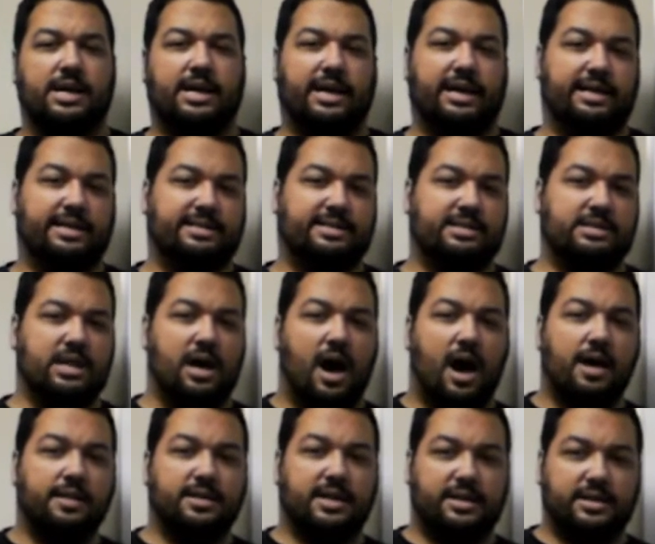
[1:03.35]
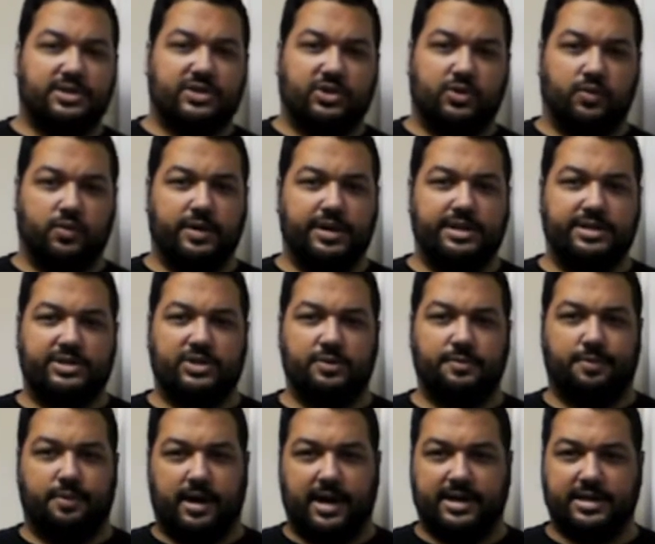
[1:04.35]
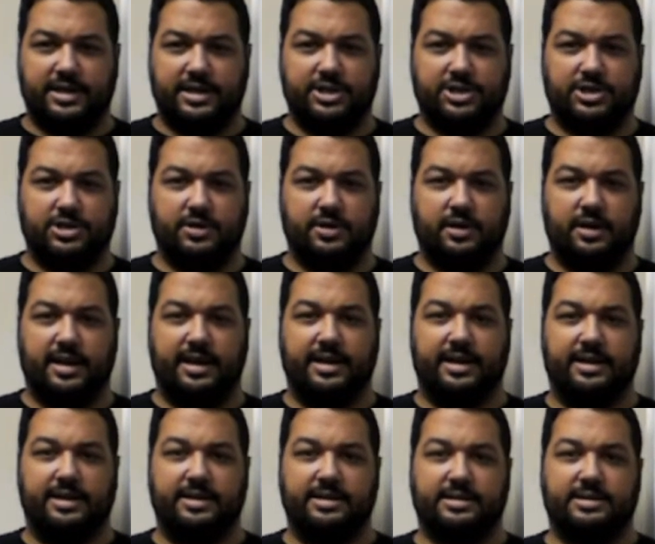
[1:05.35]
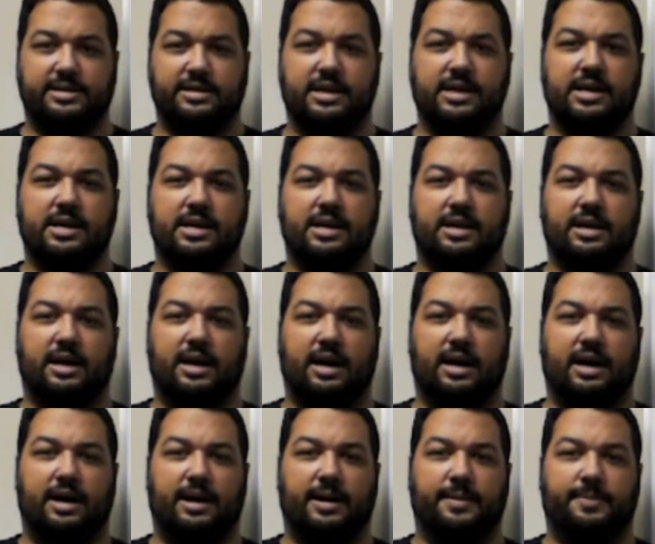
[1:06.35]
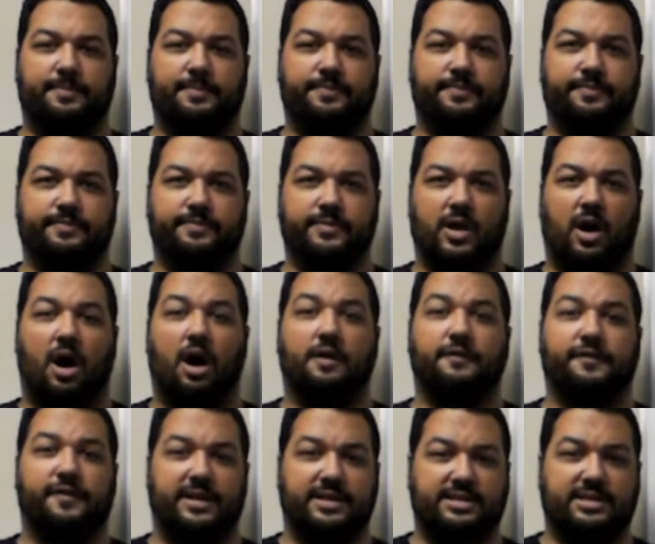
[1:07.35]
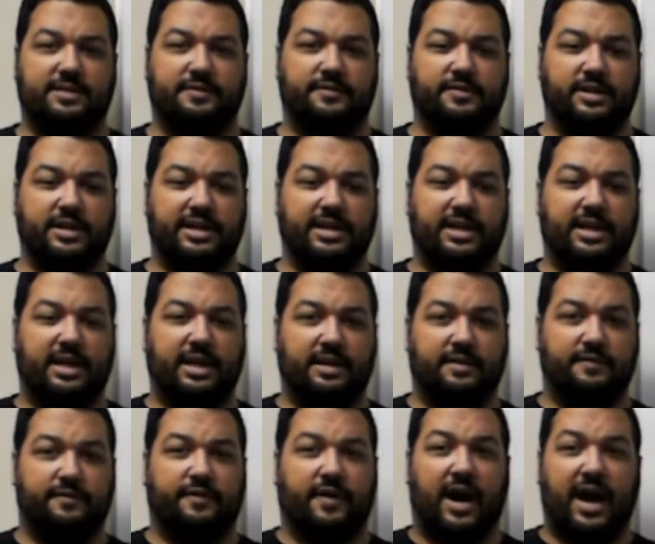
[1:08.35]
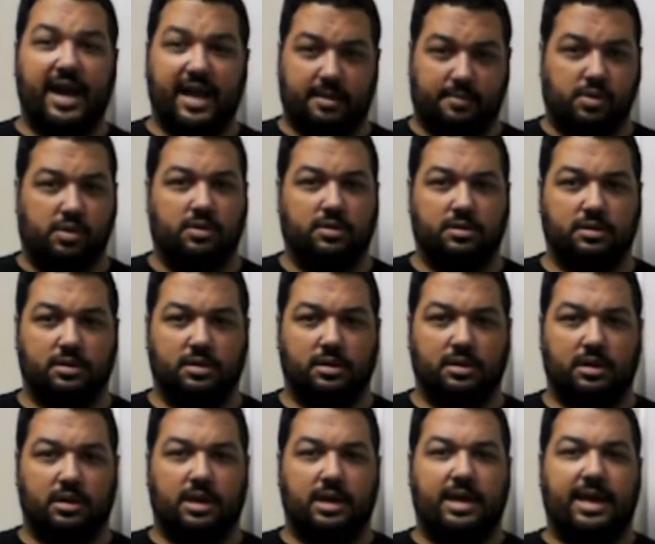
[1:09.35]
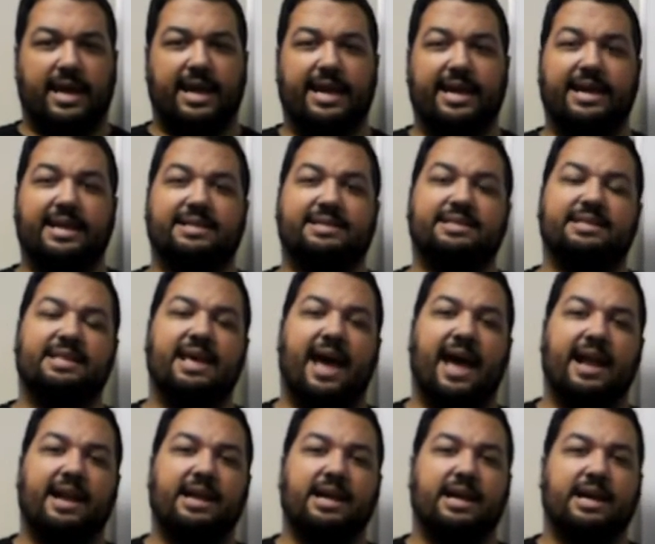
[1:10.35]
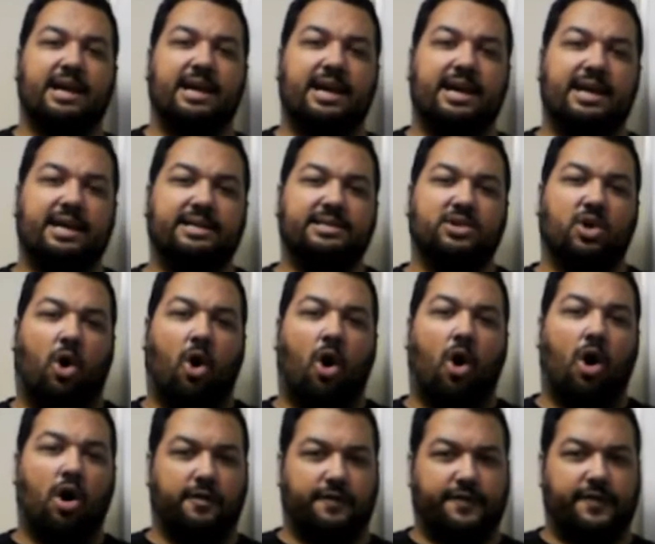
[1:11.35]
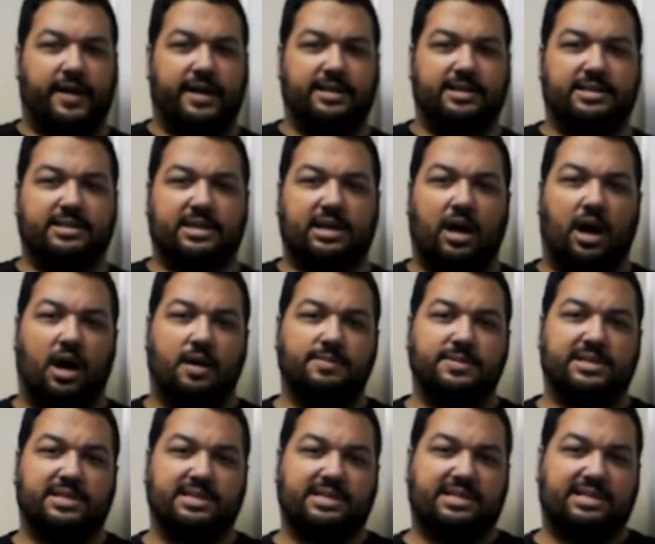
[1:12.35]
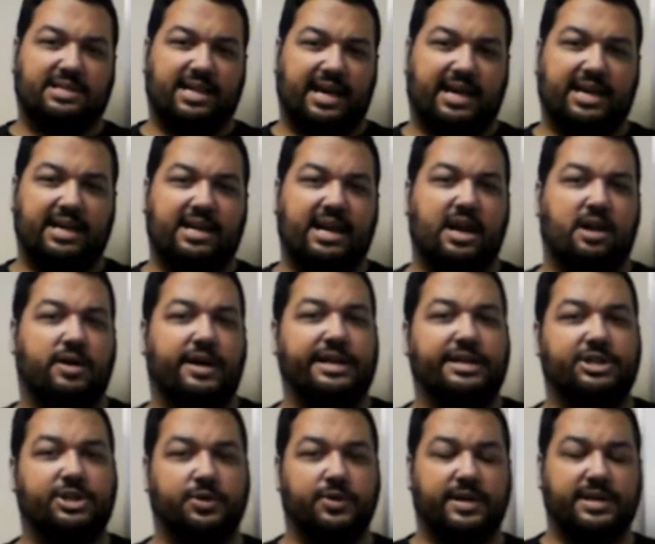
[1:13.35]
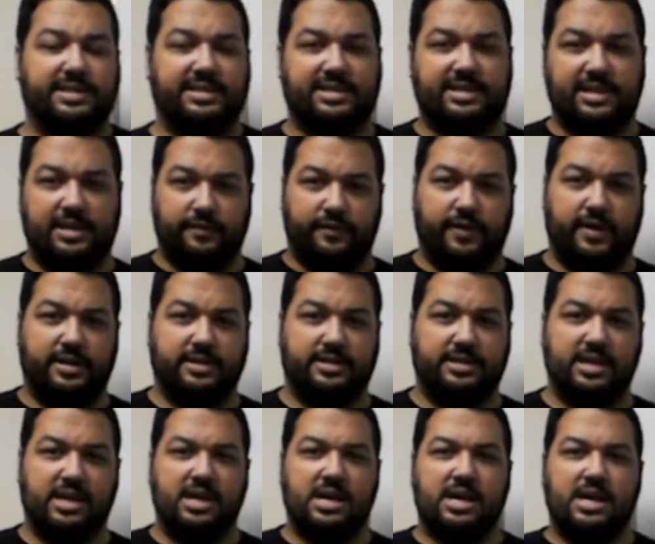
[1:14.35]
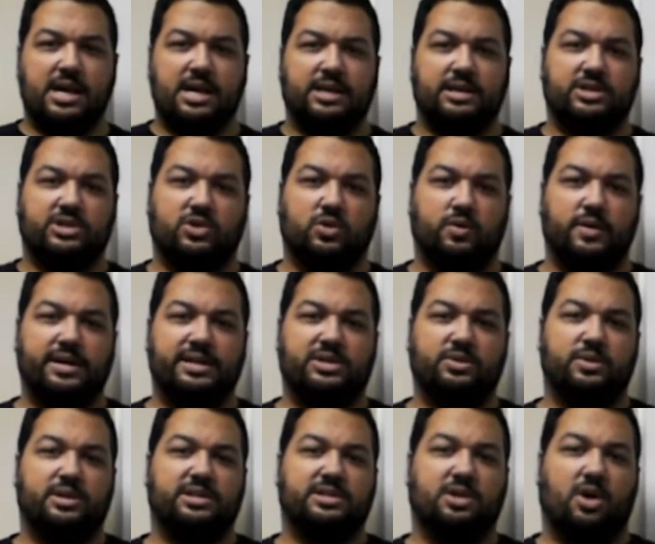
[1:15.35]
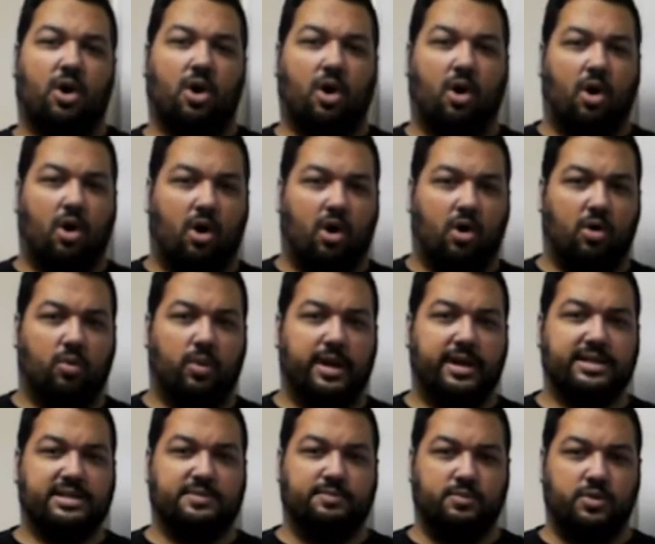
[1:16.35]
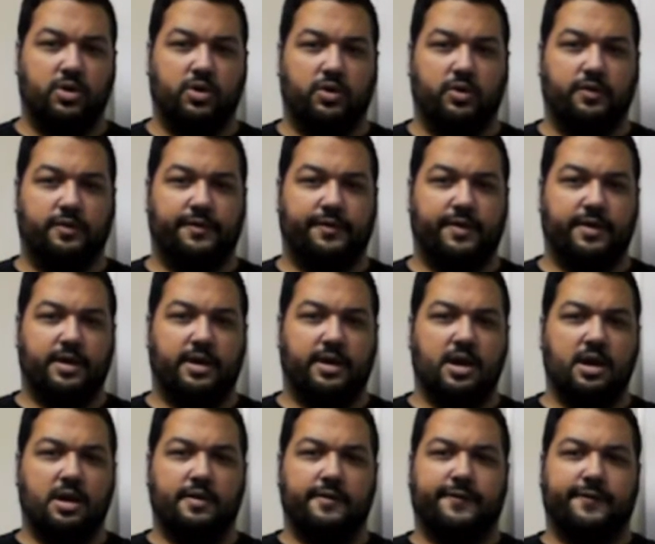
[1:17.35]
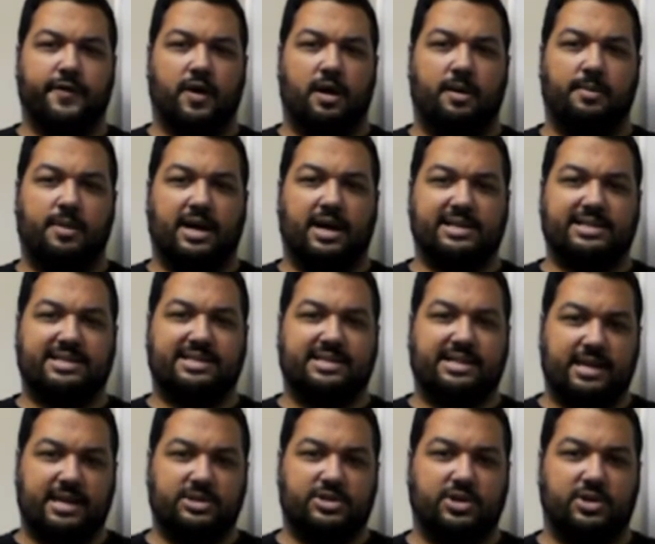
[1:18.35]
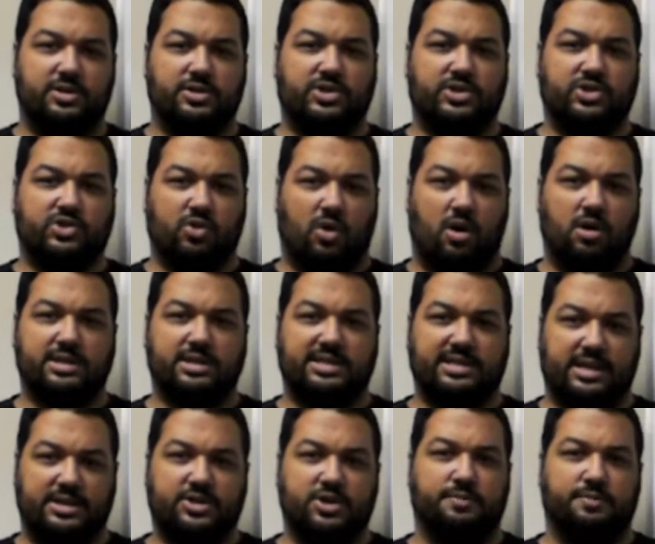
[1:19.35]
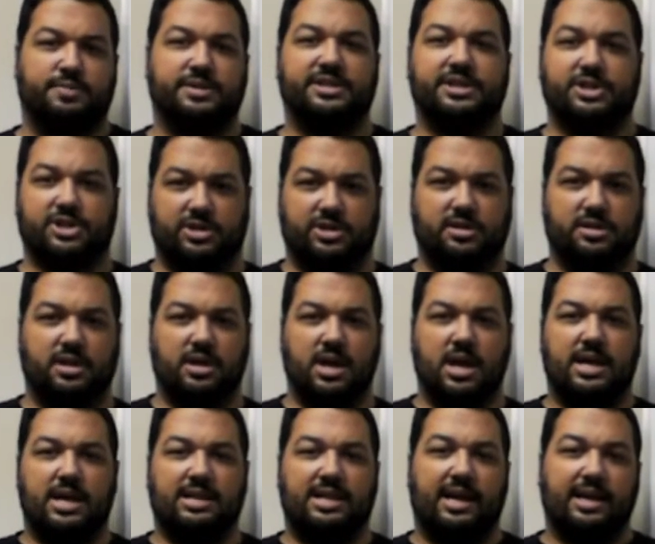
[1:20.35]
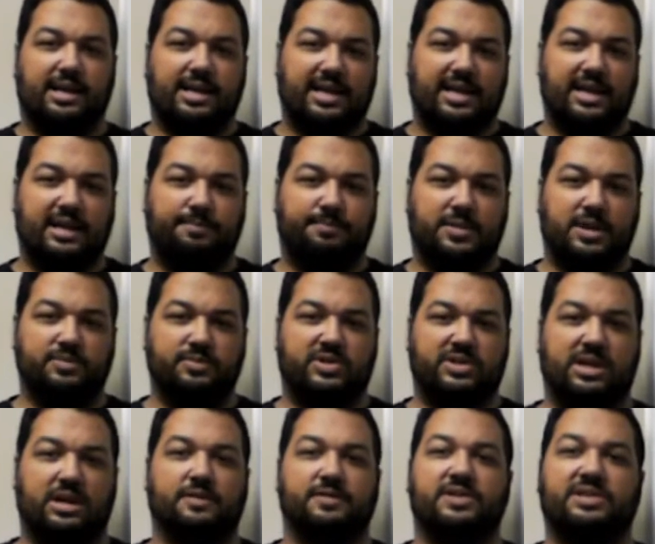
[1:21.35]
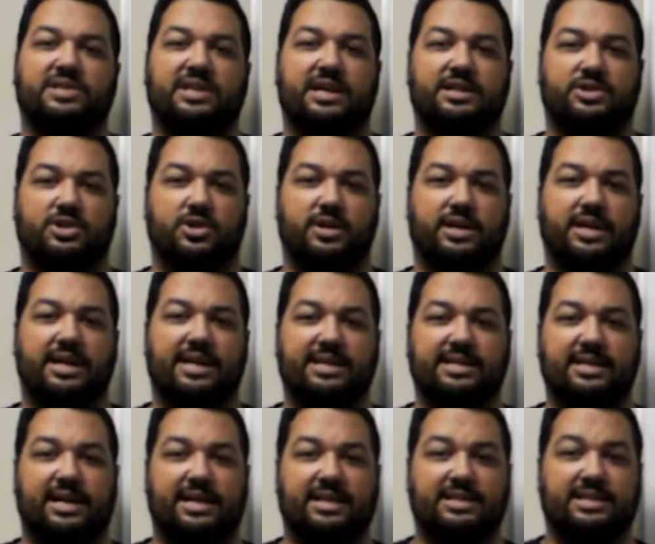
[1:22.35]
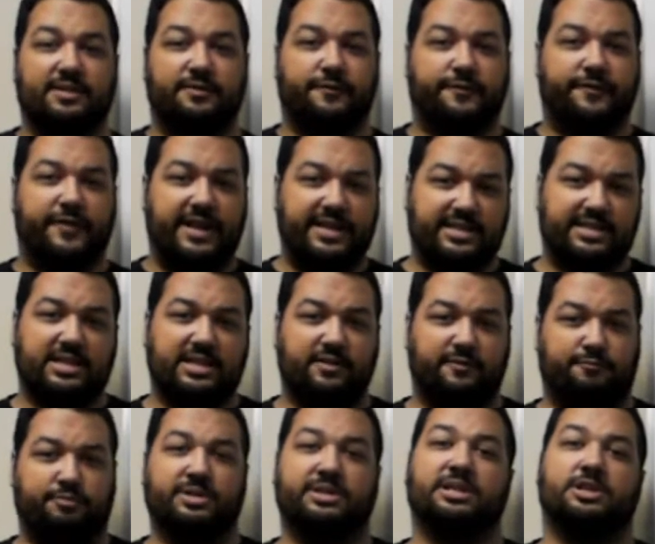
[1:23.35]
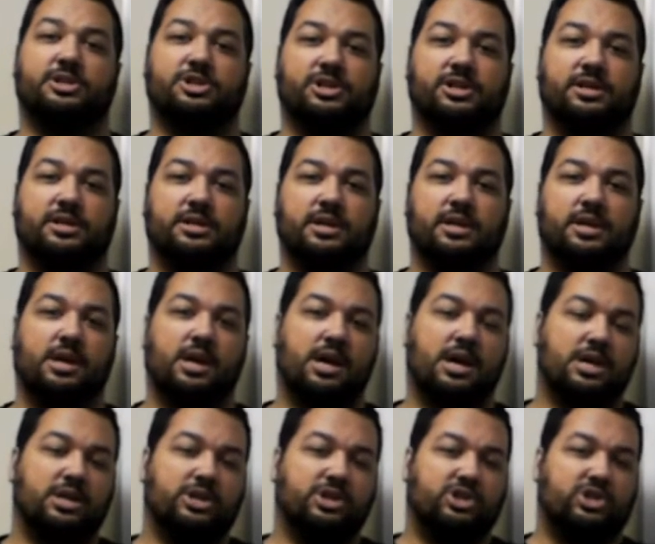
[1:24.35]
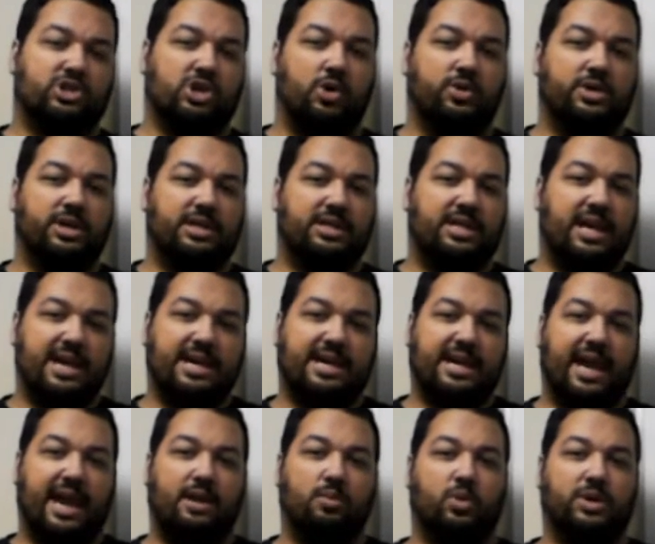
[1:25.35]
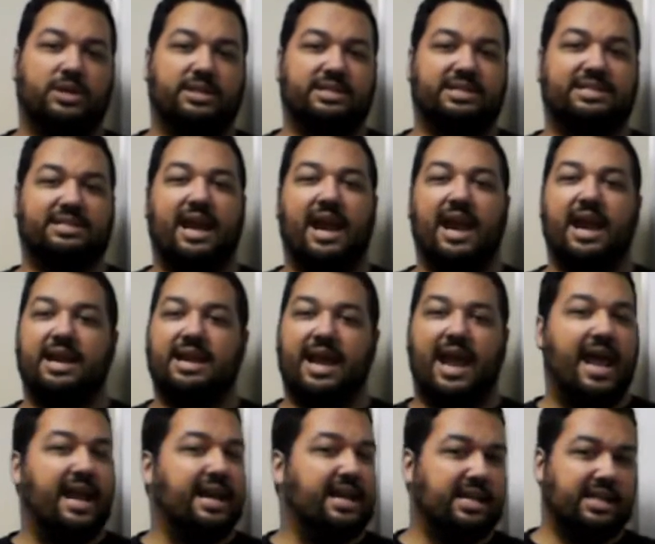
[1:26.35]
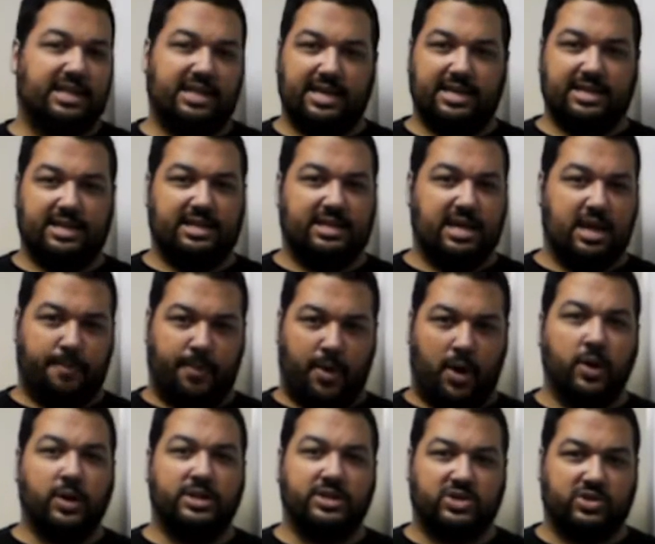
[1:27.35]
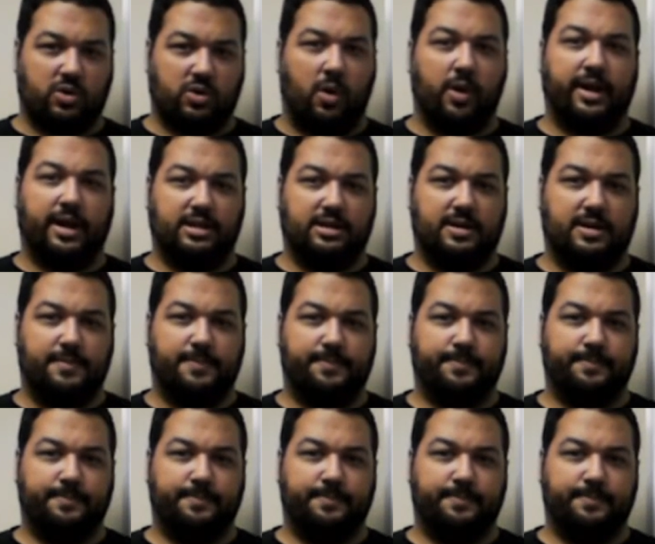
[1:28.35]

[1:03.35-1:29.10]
It is not that a Soresu practitioner is offensively inviolable. It's that his offense comes secondary to his defense. Soresuists always move from a strong centered position. They keep themselves centered in a defensive position so that they can withstand anything that the opponent's throwing at them.